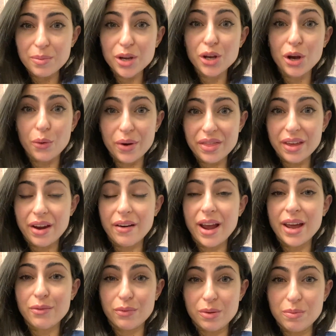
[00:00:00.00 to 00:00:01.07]
go in there
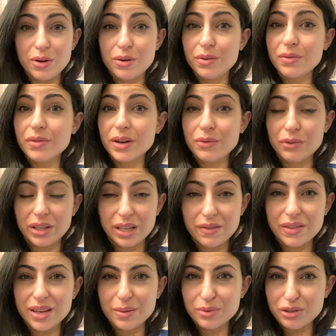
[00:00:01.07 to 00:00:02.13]
and remove and relieve
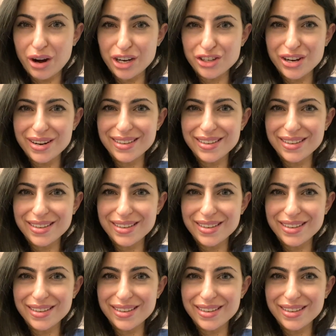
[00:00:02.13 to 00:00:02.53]
the obstruction.